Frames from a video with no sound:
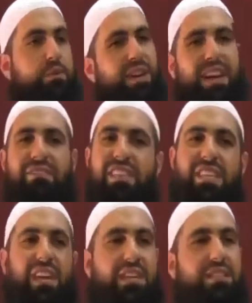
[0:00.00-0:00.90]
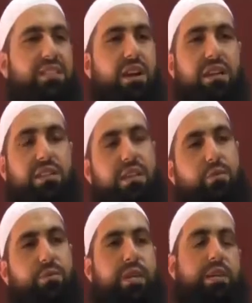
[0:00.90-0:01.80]
See, we don't have this in our societies
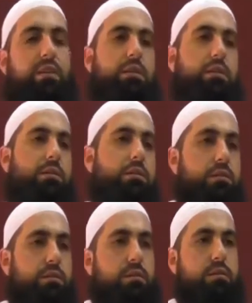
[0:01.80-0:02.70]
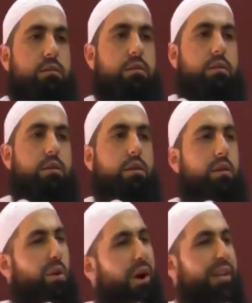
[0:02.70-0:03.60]
anymore, man.
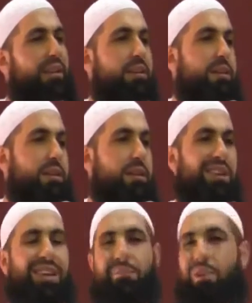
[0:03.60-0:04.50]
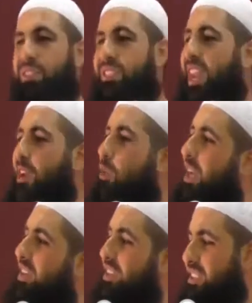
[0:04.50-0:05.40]
Why? Because today
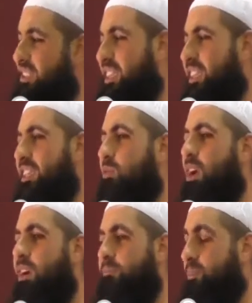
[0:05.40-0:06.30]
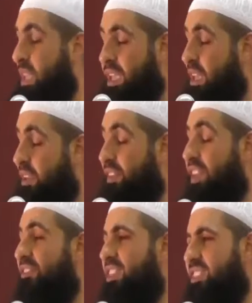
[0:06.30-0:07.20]
weakness is seen as what?
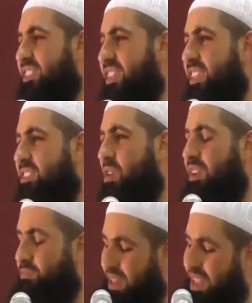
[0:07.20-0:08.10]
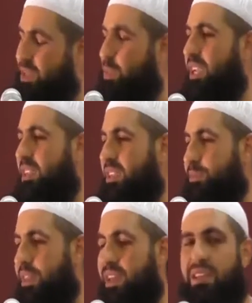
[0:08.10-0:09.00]
Forgiveness is seen as what? But that's
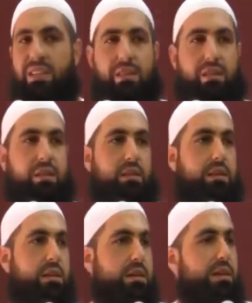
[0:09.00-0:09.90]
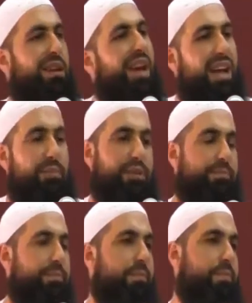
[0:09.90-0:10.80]
weakness, brother. La
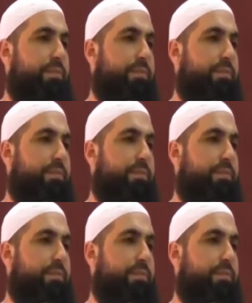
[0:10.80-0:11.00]
Habib.